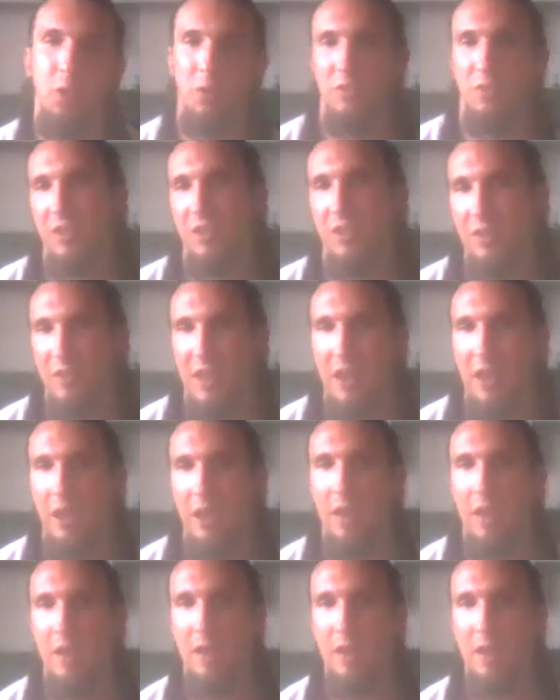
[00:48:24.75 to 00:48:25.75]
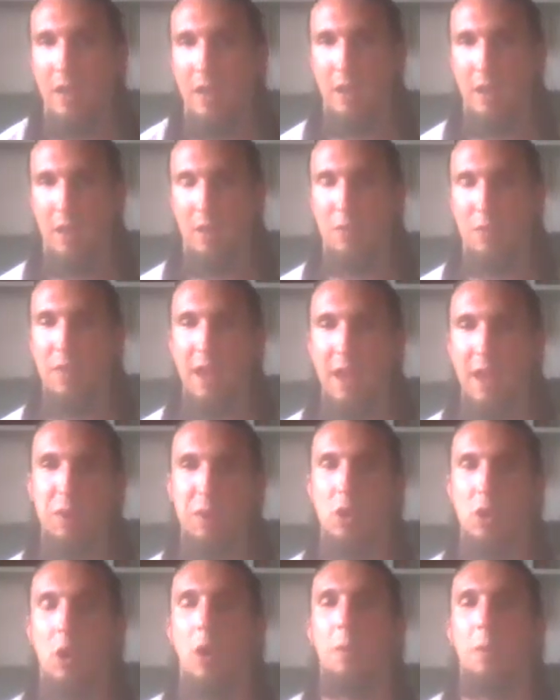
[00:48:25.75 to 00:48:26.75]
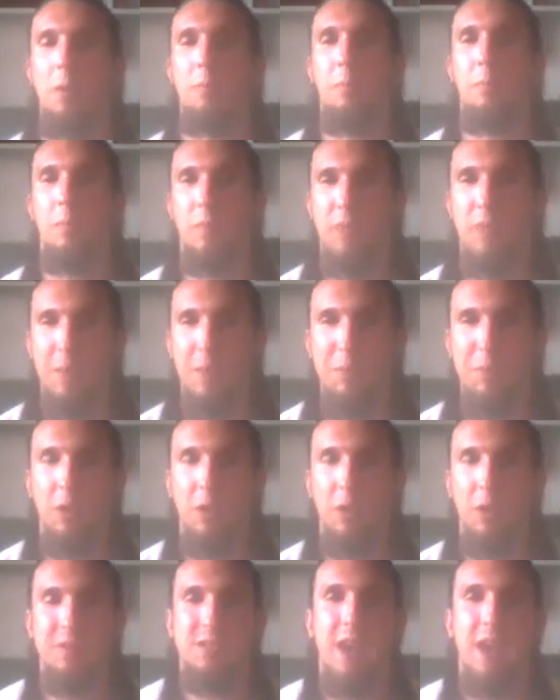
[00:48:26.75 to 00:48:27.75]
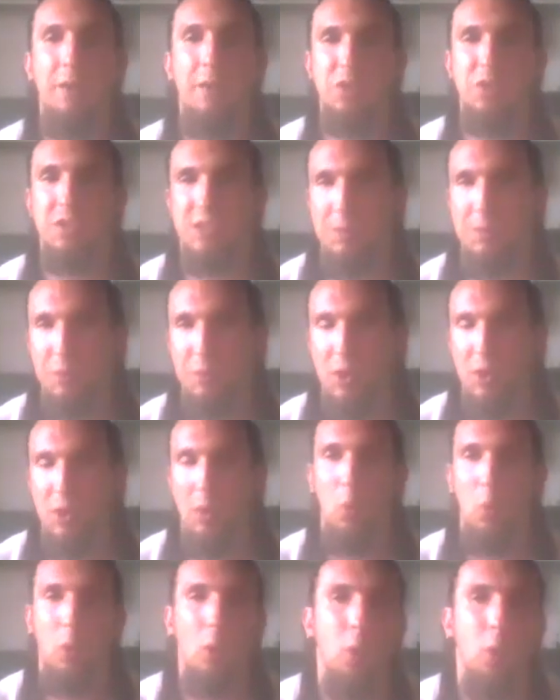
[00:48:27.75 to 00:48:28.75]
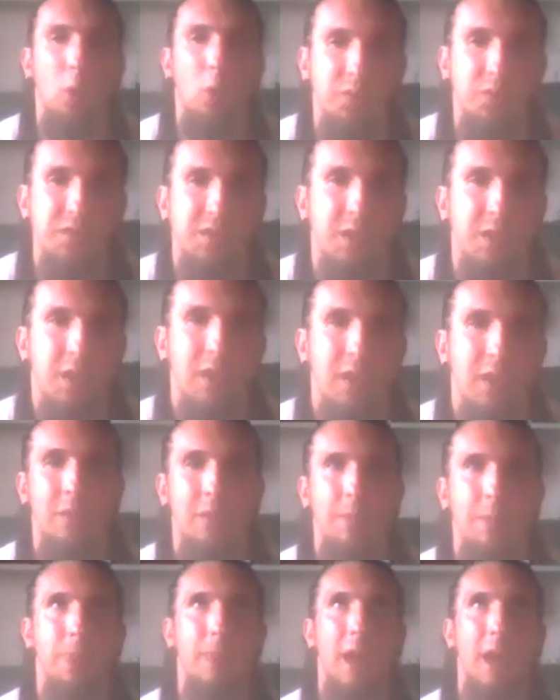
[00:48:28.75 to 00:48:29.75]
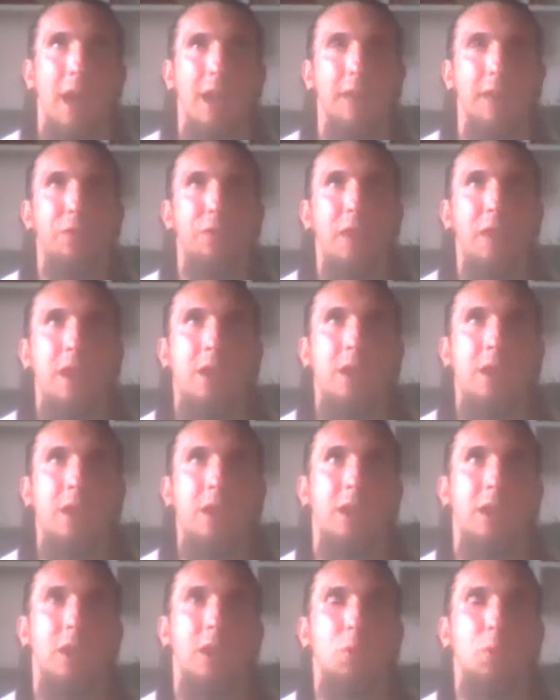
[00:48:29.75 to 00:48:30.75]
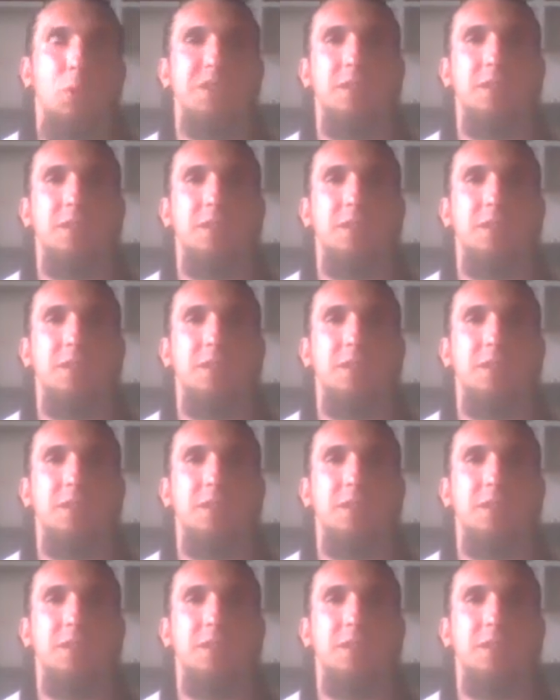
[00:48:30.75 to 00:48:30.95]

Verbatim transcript: They they yes. become they become savages, yeah, yeah, yeah. wolves. And I think it was a lesson.